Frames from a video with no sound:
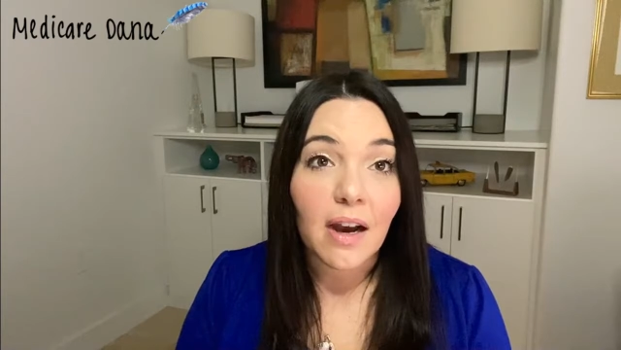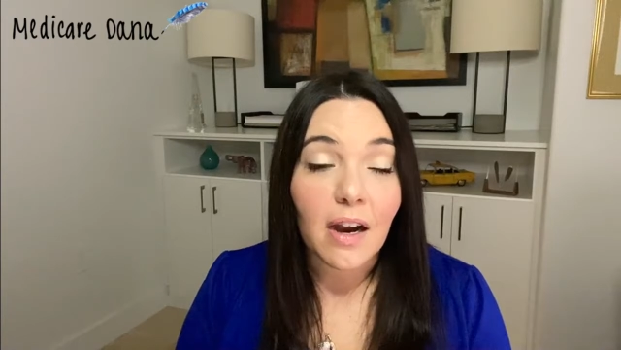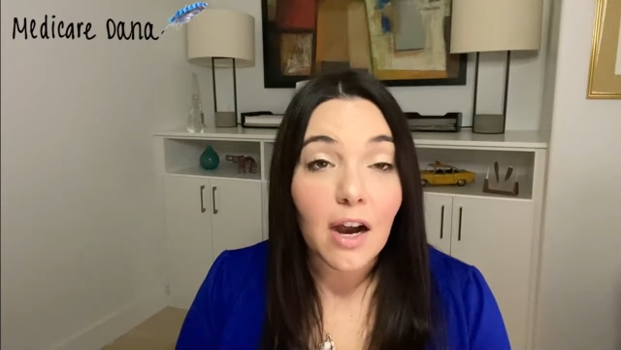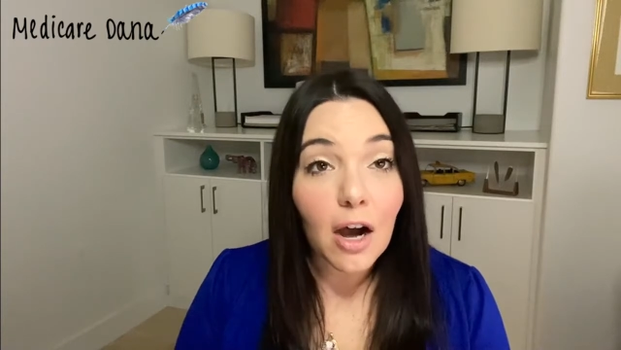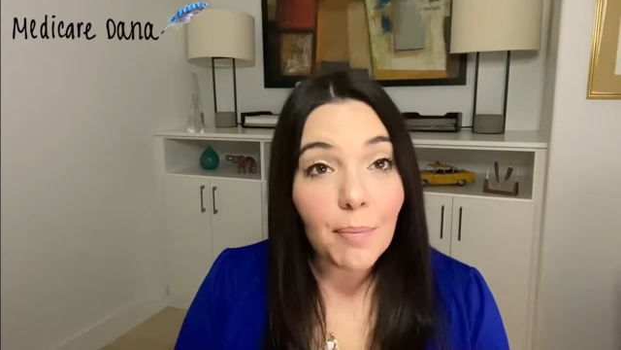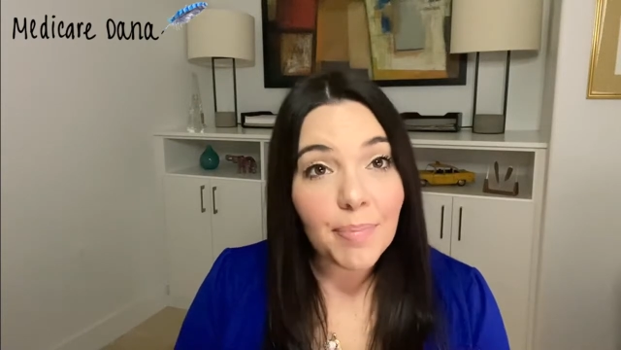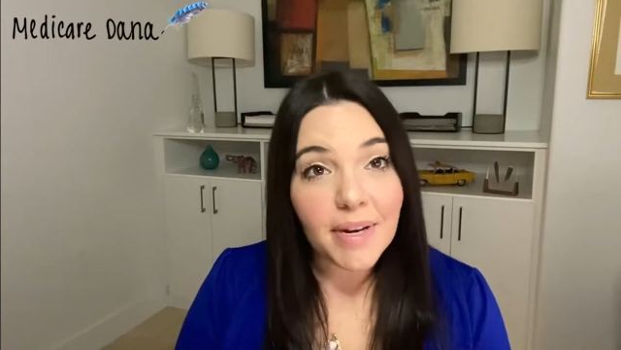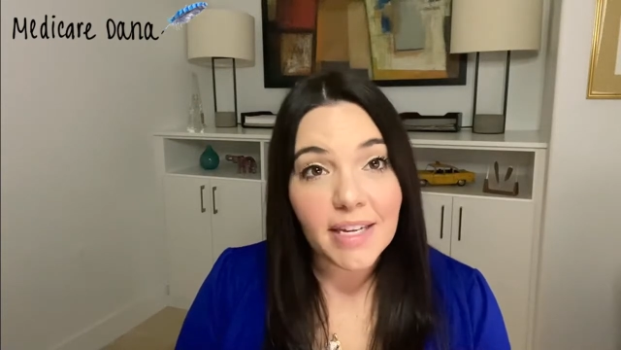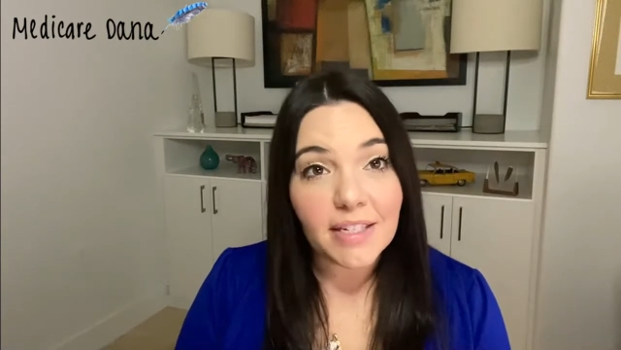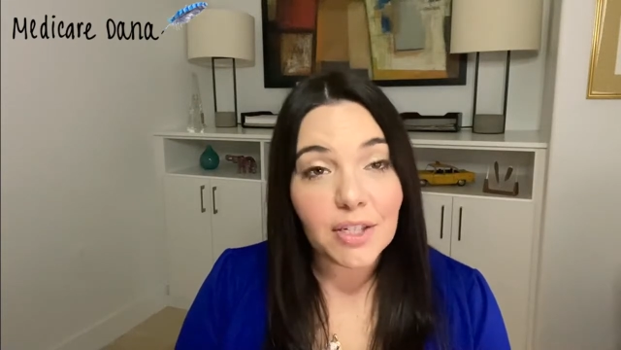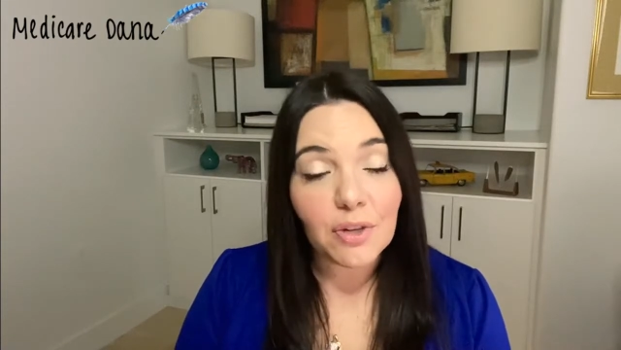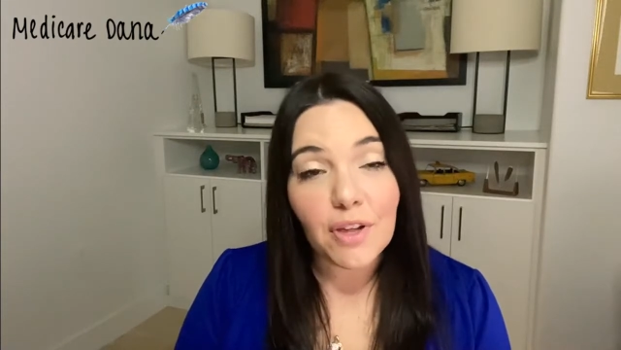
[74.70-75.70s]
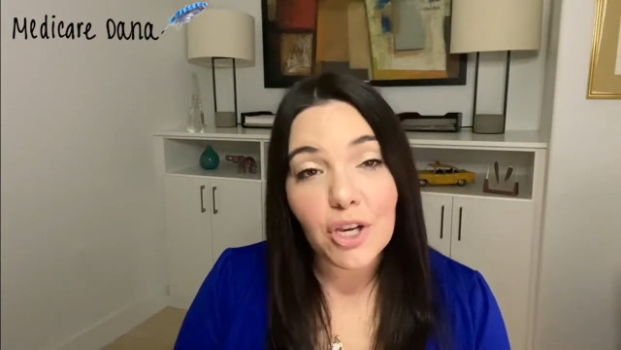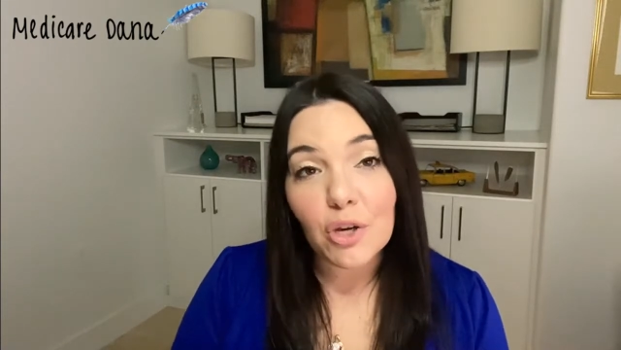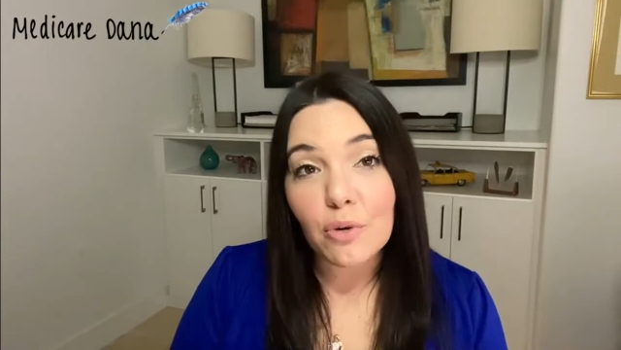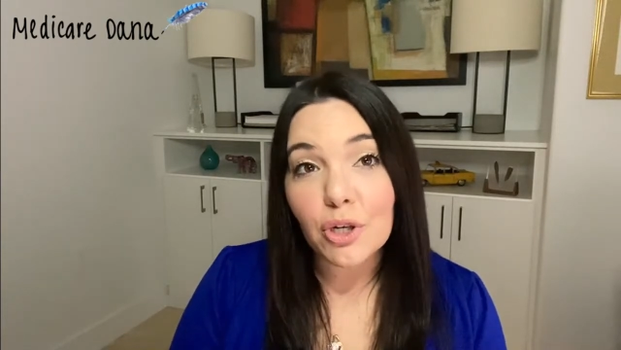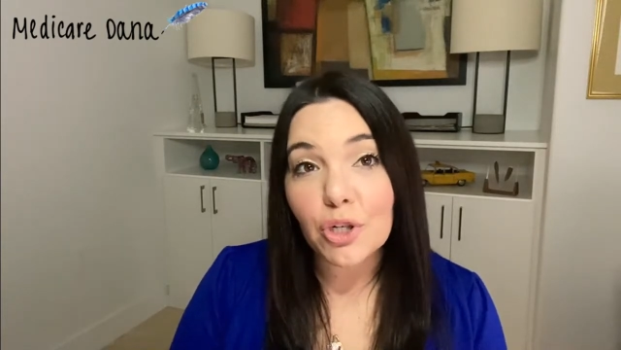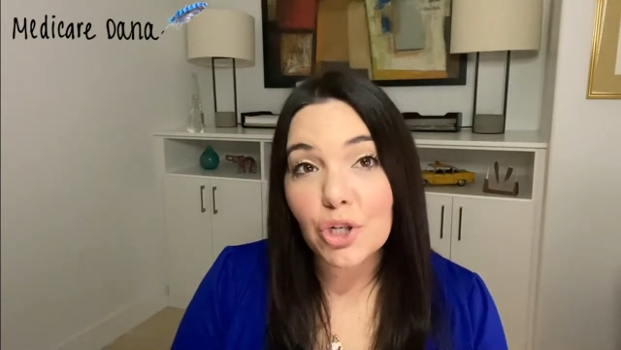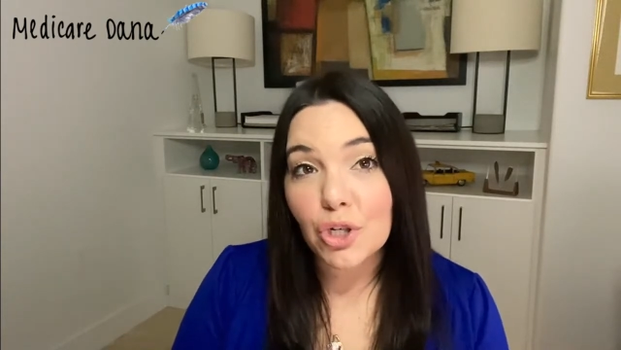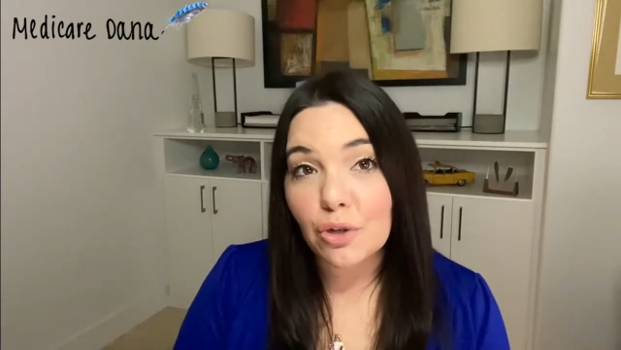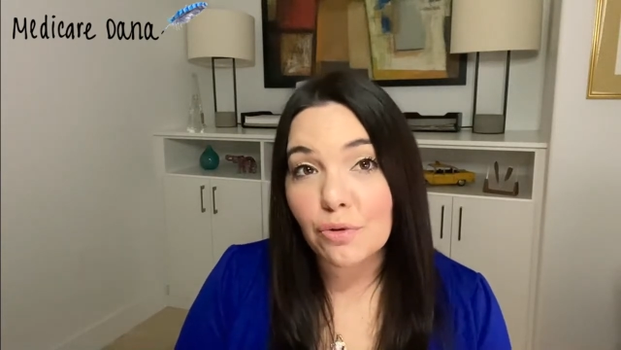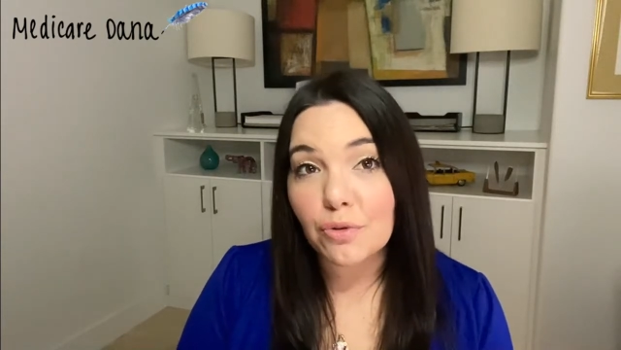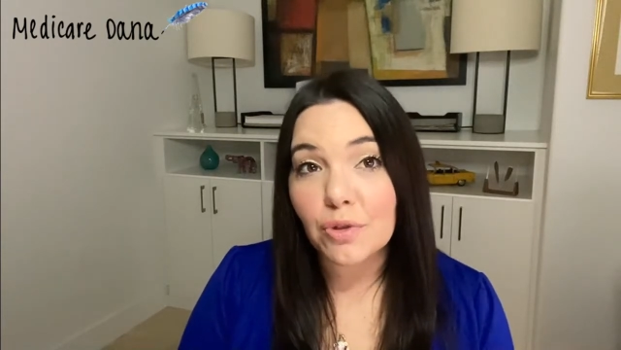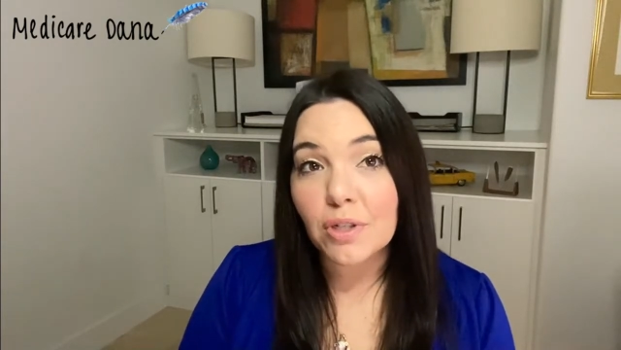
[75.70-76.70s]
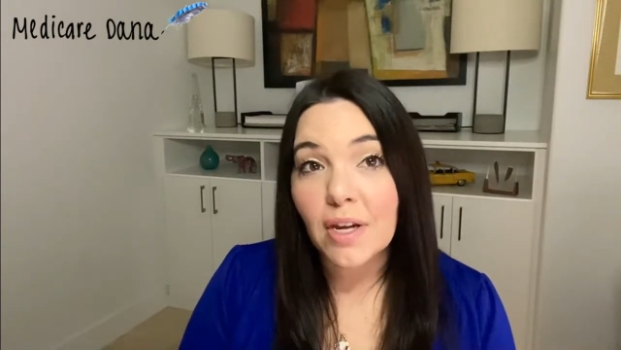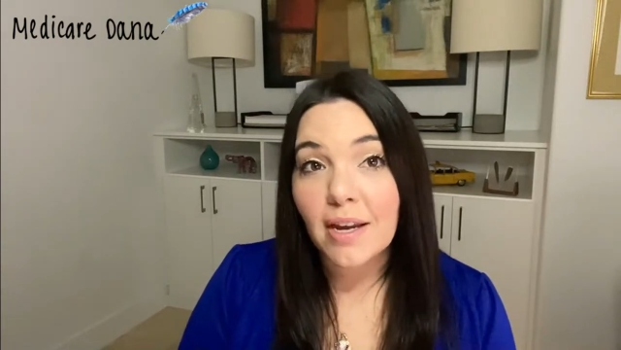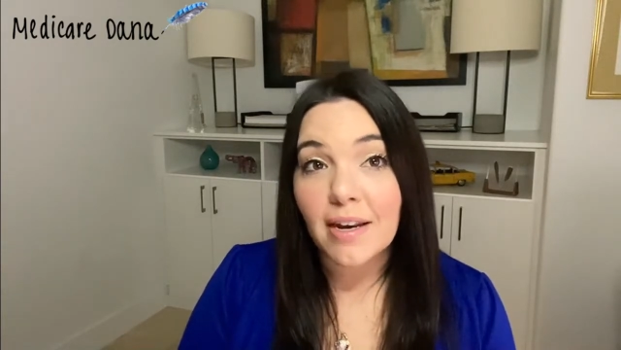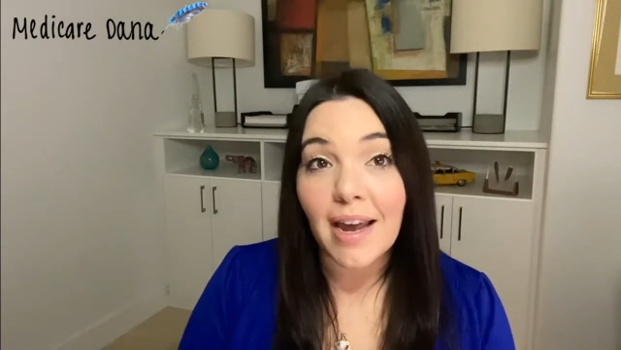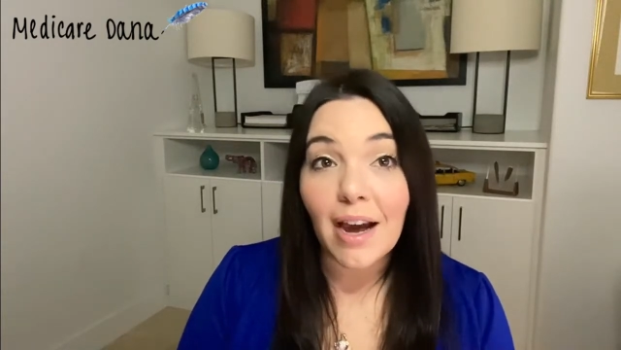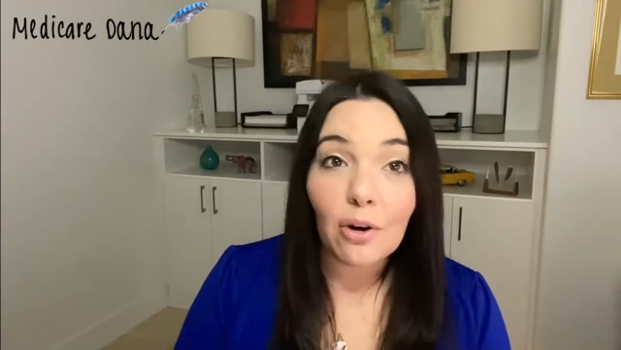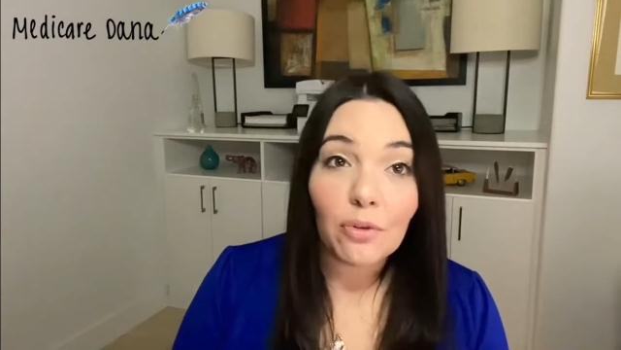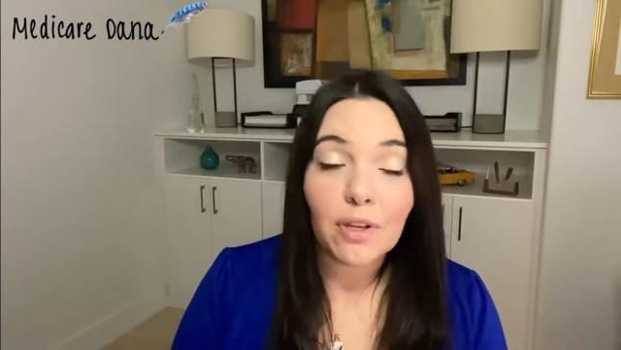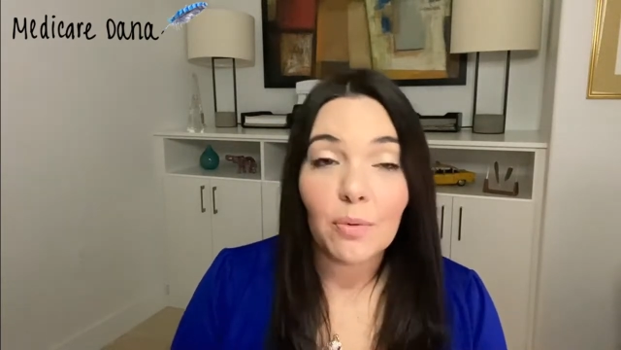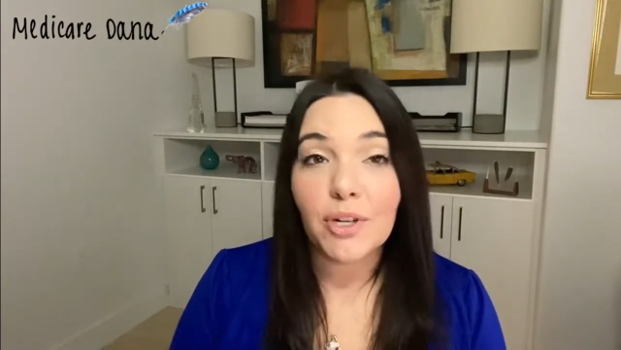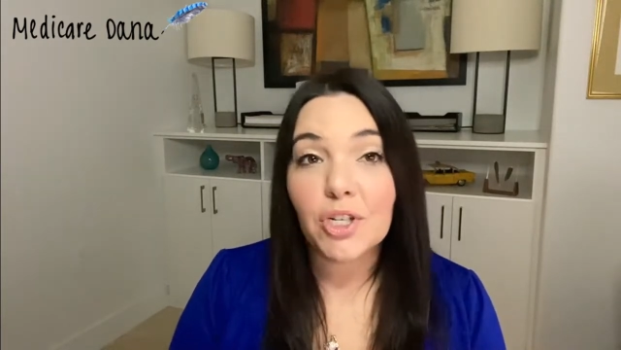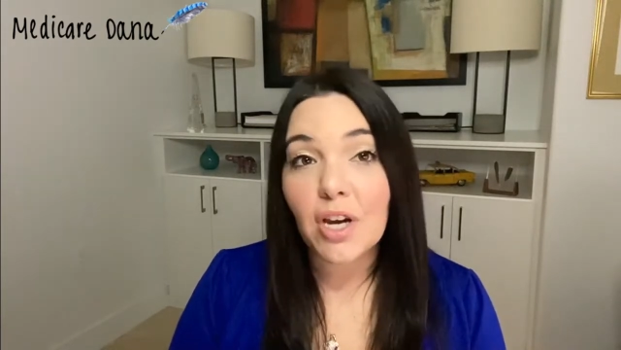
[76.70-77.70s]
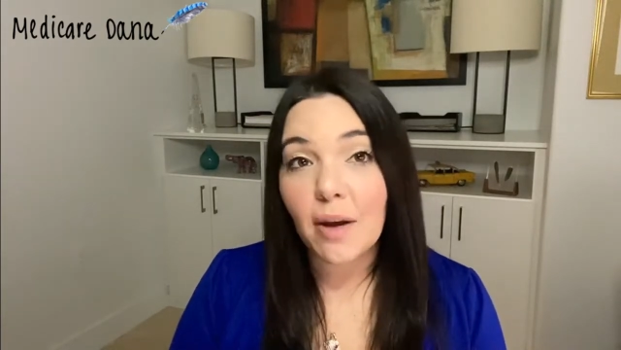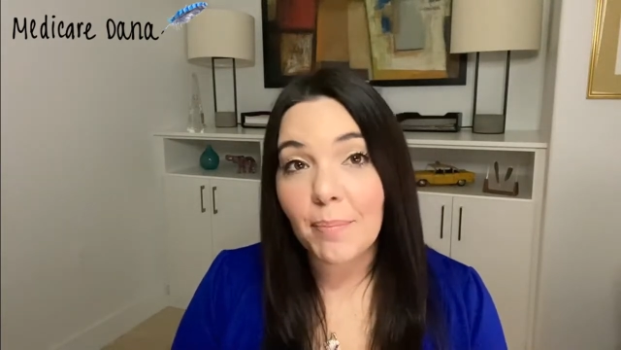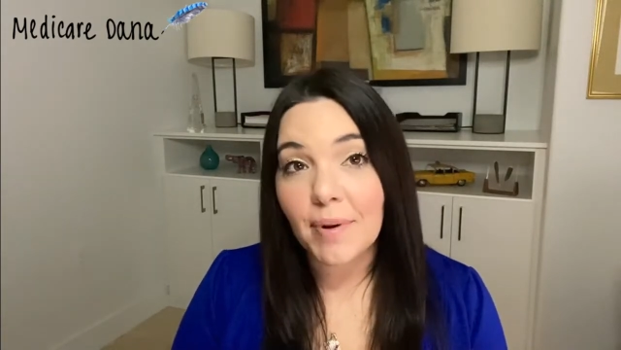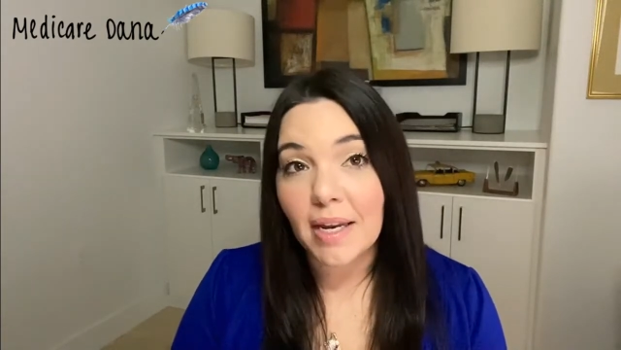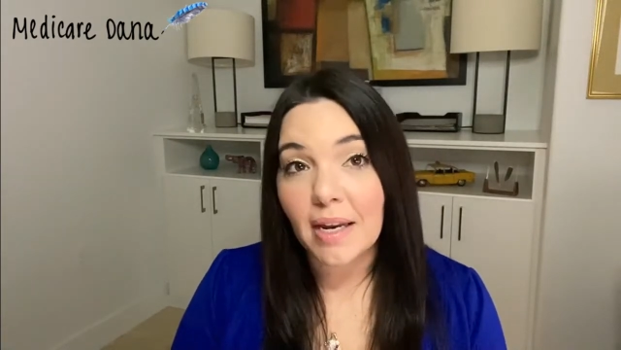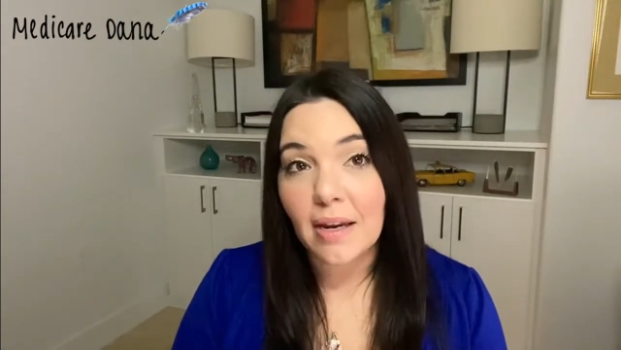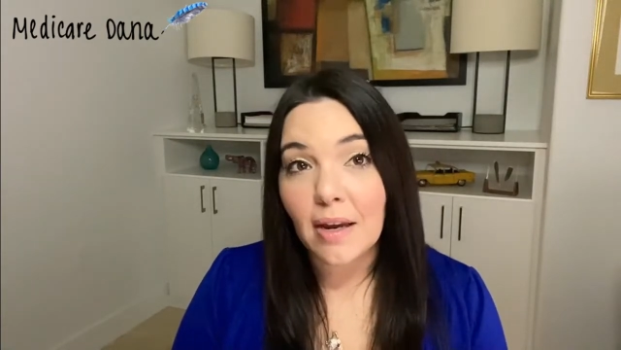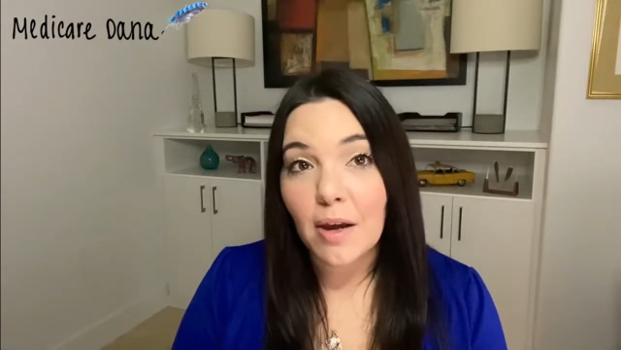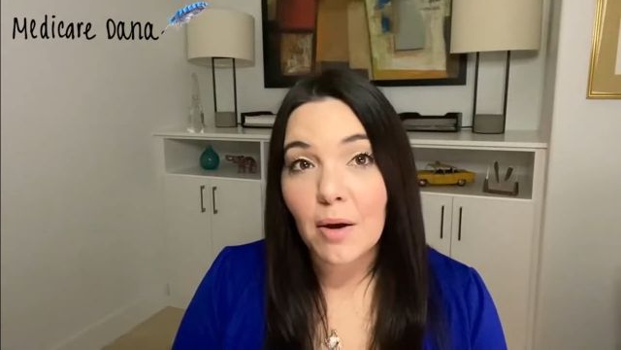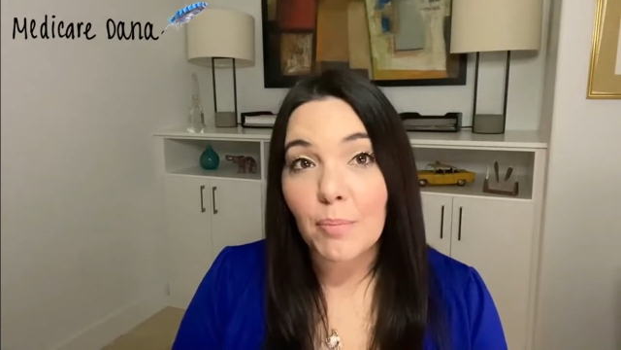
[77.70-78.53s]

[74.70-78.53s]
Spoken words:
companies so that you can choose not only which company,